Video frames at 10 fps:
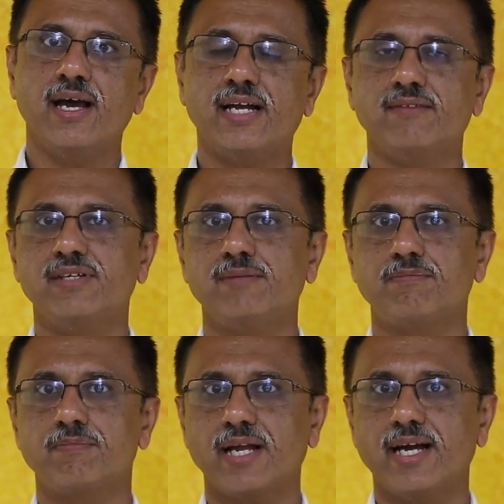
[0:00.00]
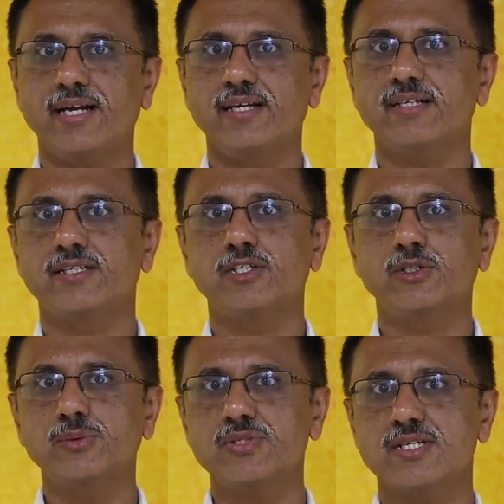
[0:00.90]
and we planned
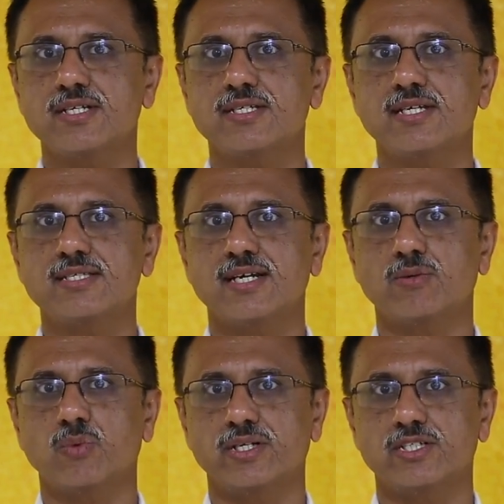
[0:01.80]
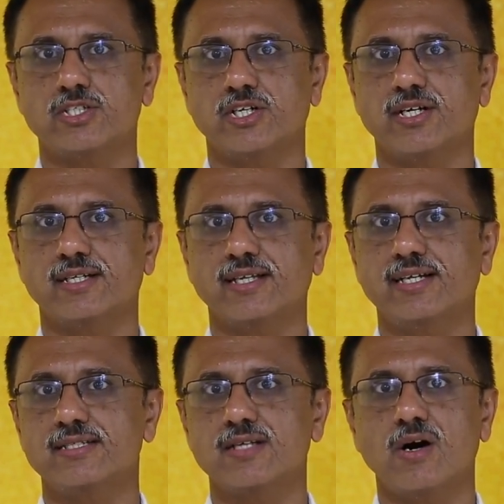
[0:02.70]
two surgeries at one shot,
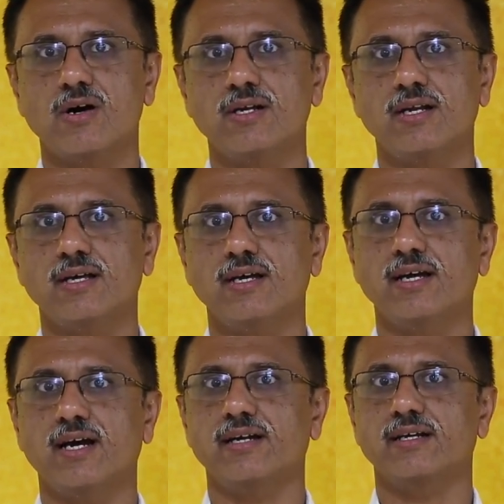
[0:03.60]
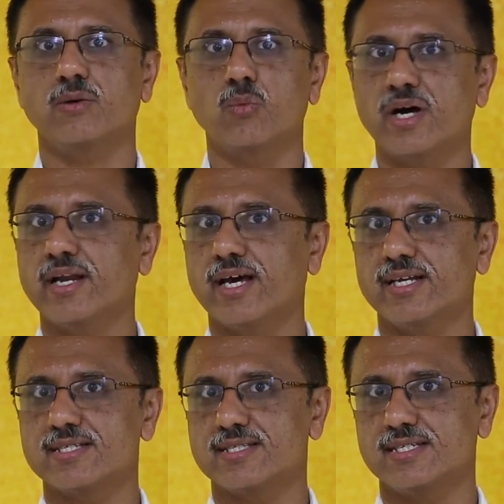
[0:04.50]
that is all under one
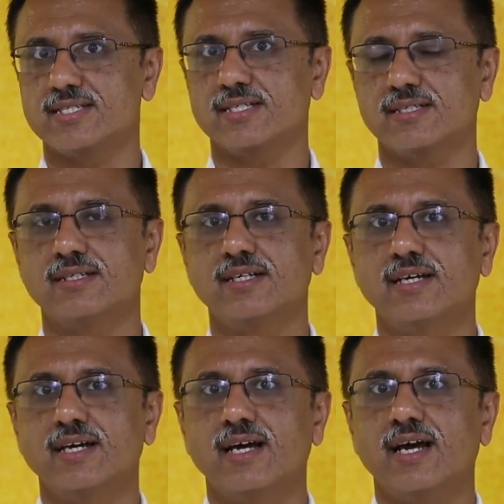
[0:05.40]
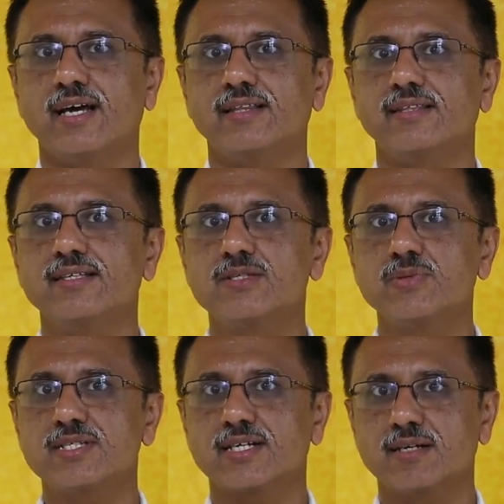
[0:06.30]
anesthesia. And this
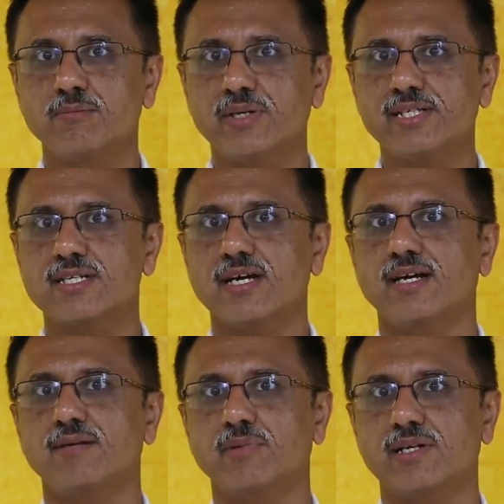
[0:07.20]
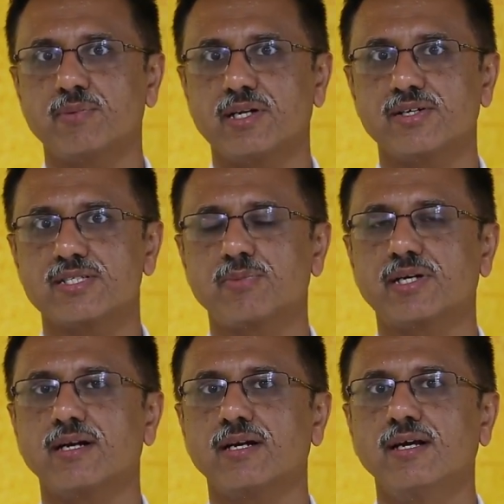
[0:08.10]
was accomplished at Manipal
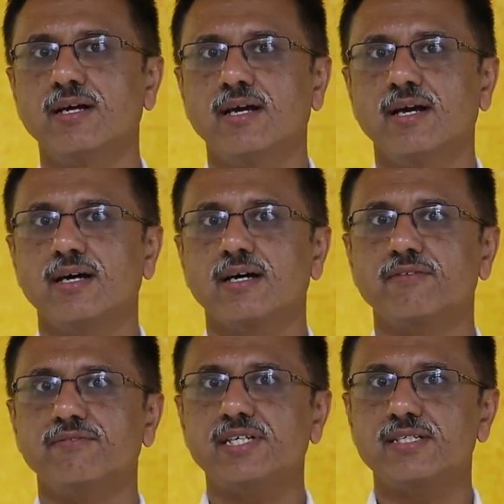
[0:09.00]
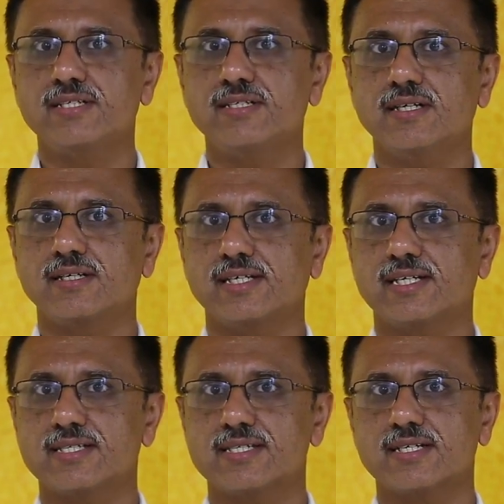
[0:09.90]
Hospital. We did a
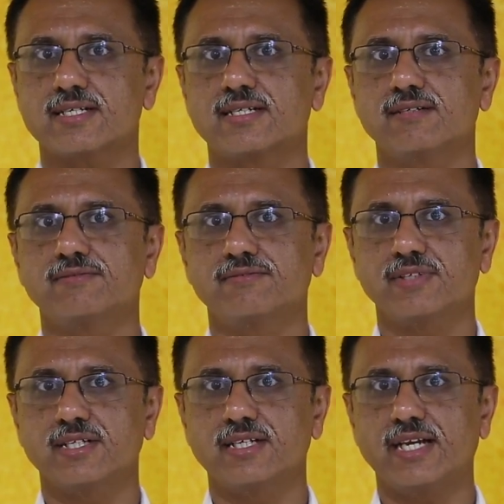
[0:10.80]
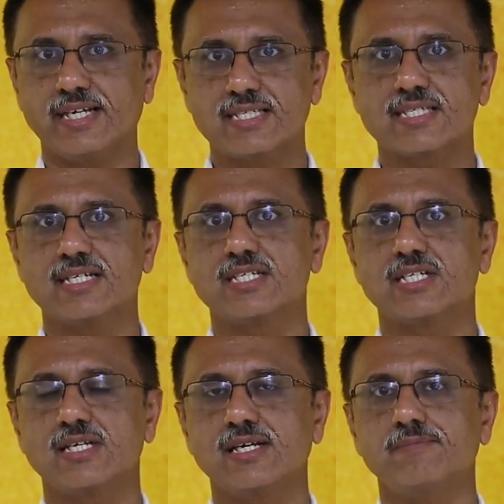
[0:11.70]
reconstructive leg
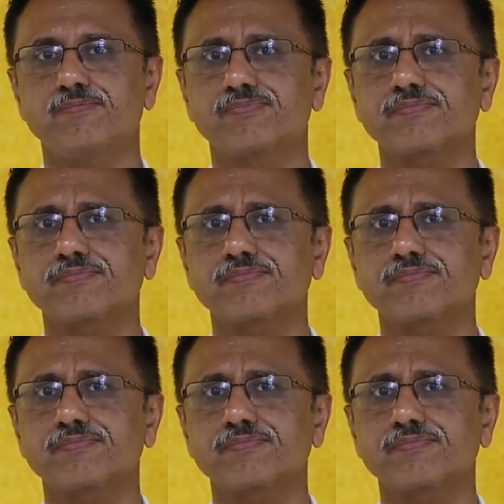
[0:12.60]
surgery